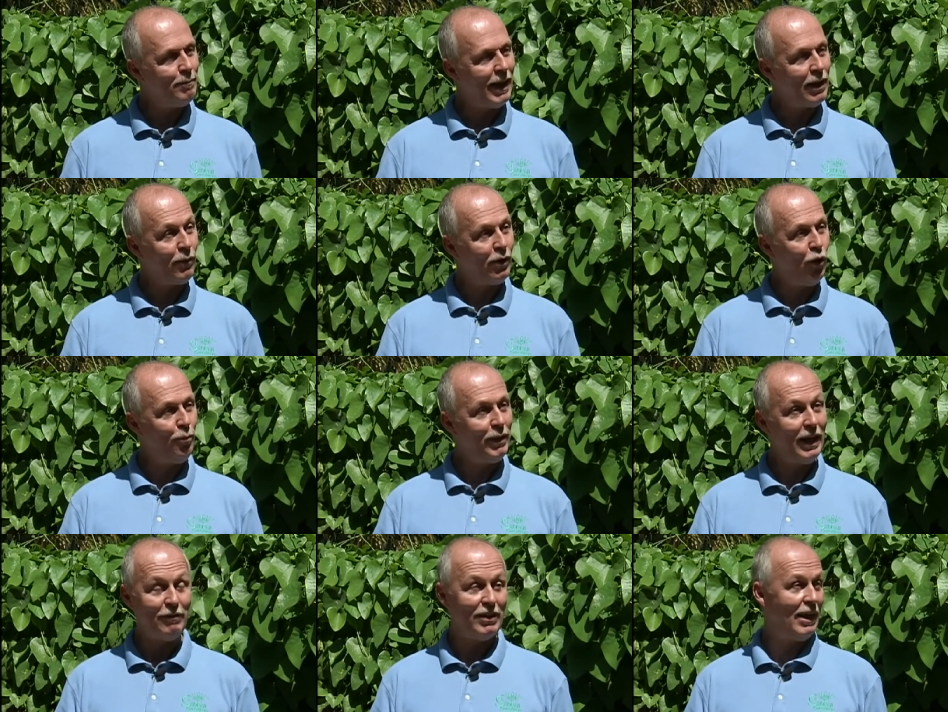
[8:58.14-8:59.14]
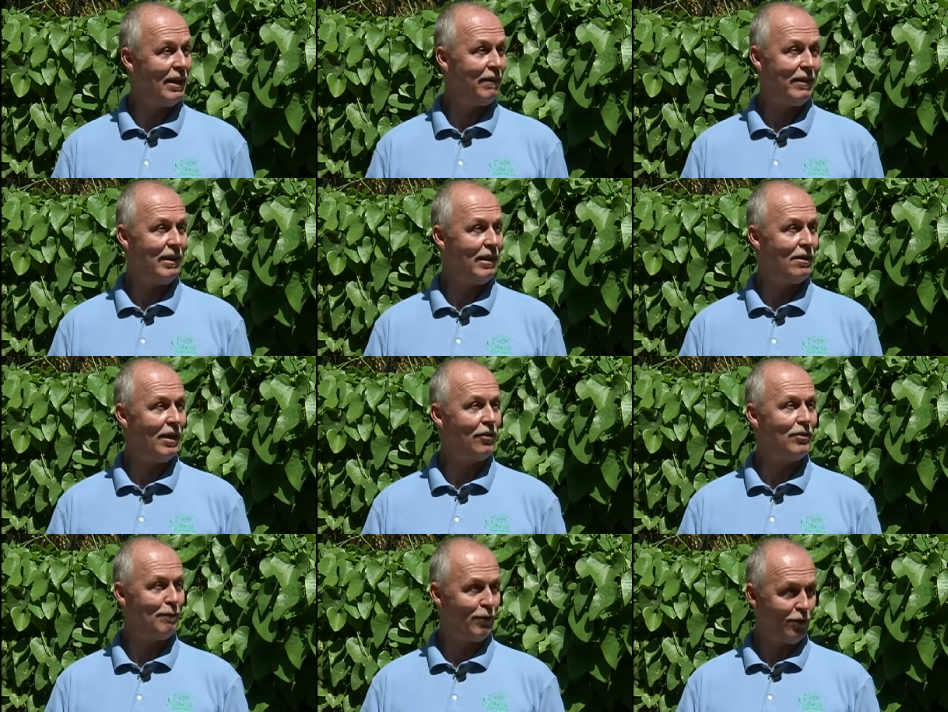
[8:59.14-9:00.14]
come back. We're open every day of the year
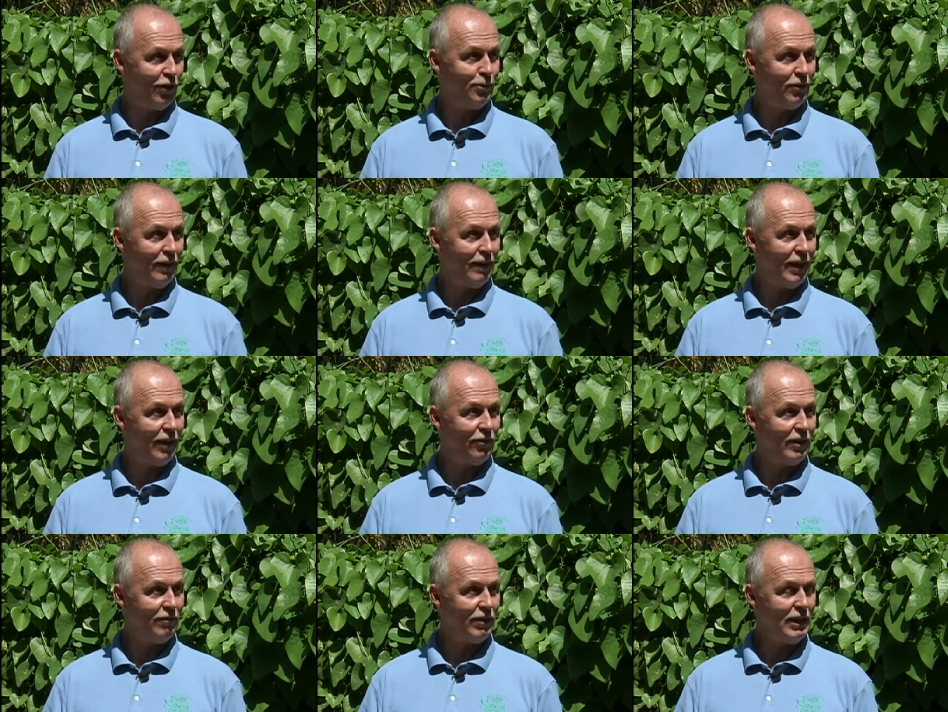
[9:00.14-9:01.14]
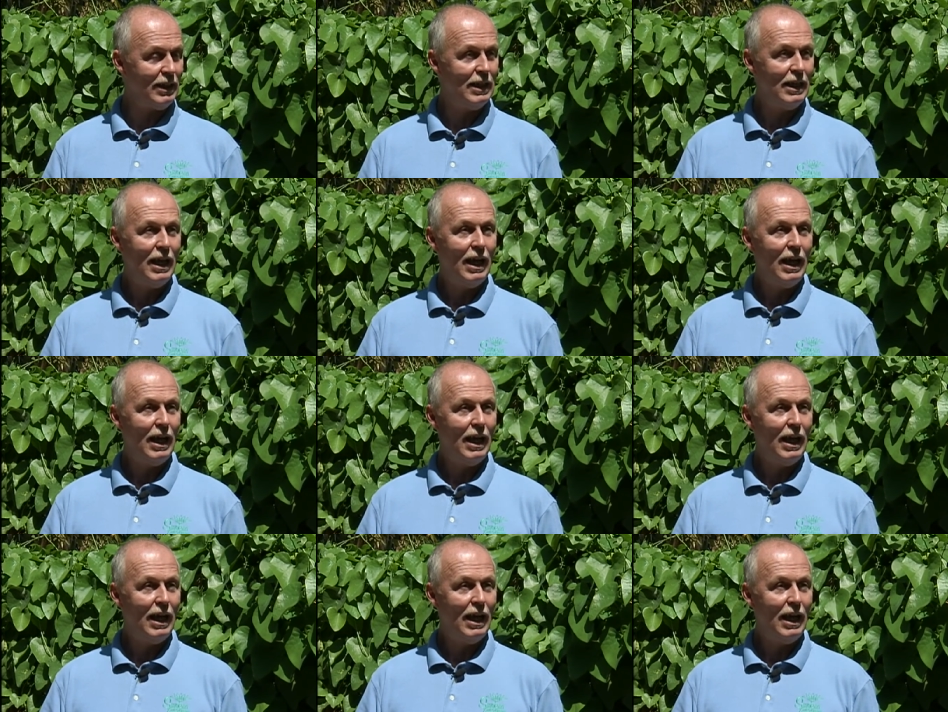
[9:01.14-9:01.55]
except for Christmas and Thanksgiving.